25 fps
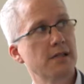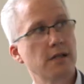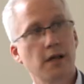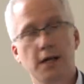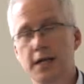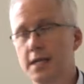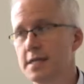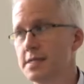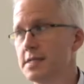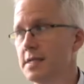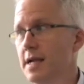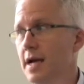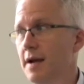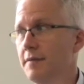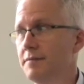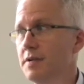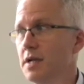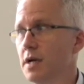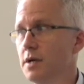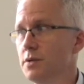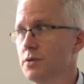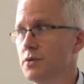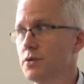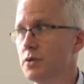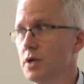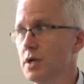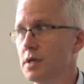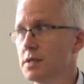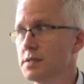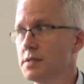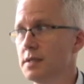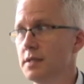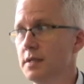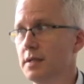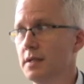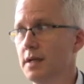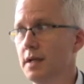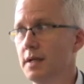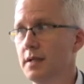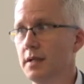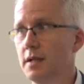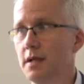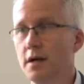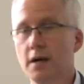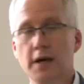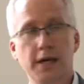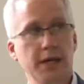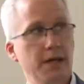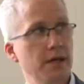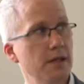likely to have known drugs and
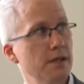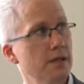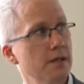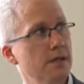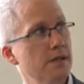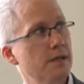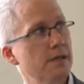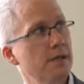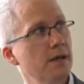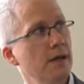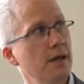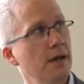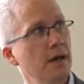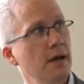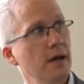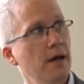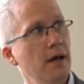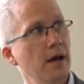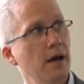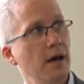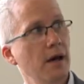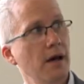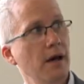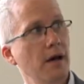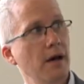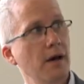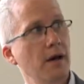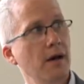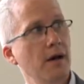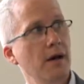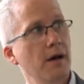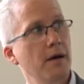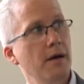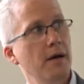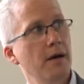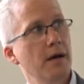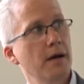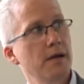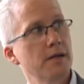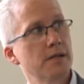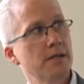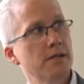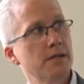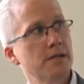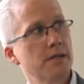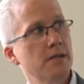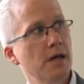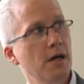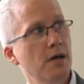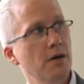ligands.
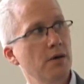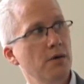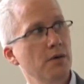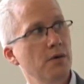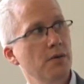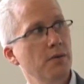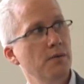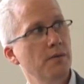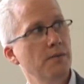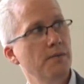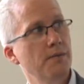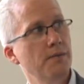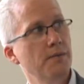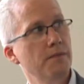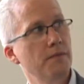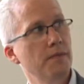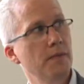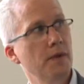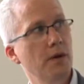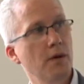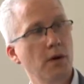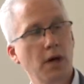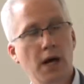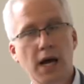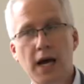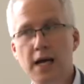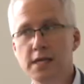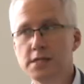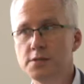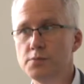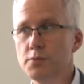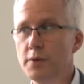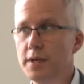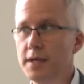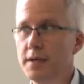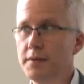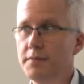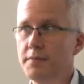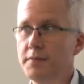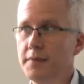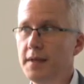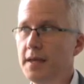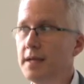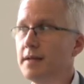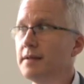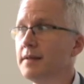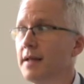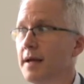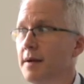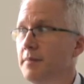So as we
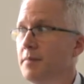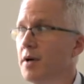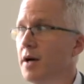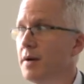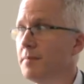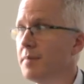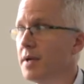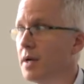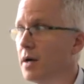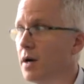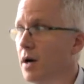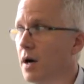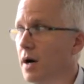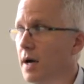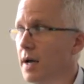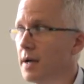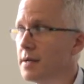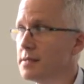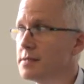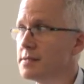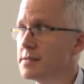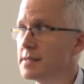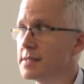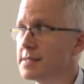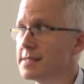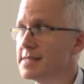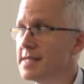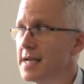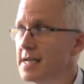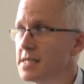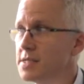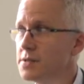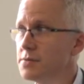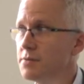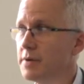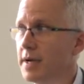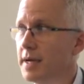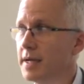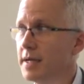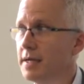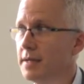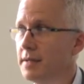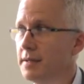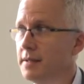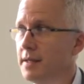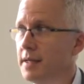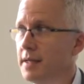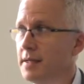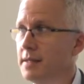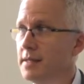think there might be a higher success rate
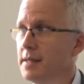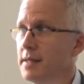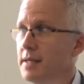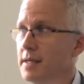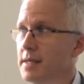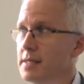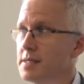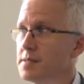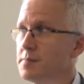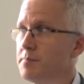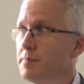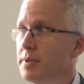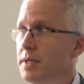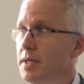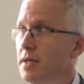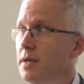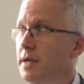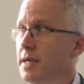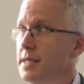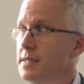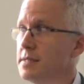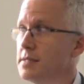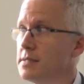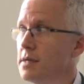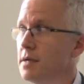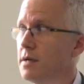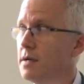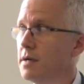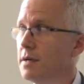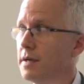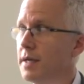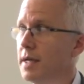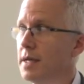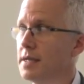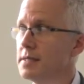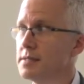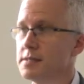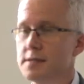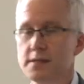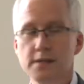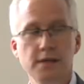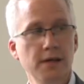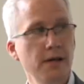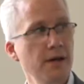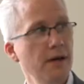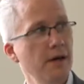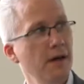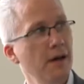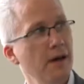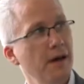in these benign targets,
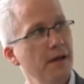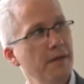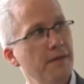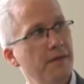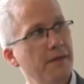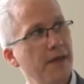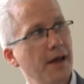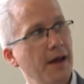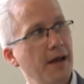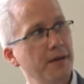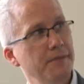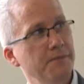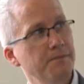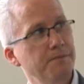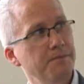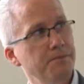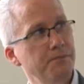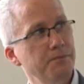then